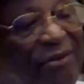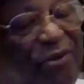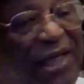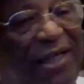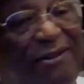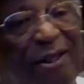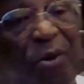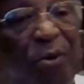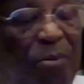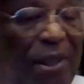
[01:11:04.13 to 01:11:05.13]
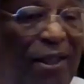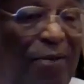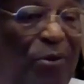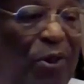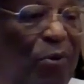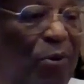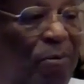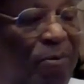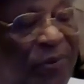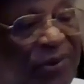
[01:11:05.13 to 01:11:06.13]
Forgot something, went back up to the
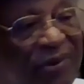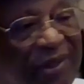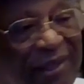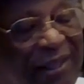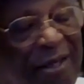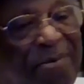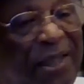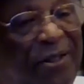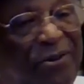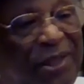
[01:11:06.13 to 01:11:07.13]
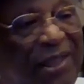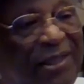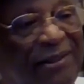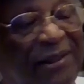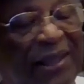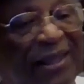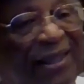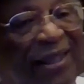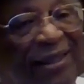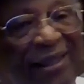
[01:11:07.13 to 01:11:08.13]
room, came downstairs,
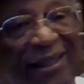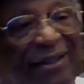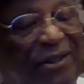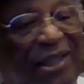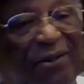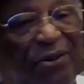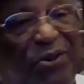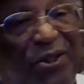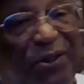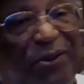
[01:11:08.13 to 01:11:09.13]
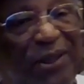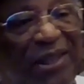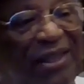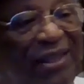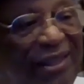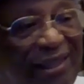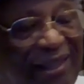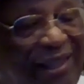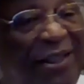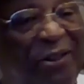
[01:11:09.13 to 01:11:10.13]
and there was Joe
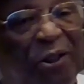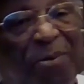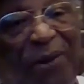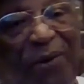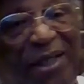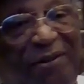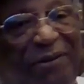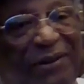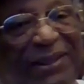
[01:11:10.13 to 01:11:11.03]
hitting on my wife.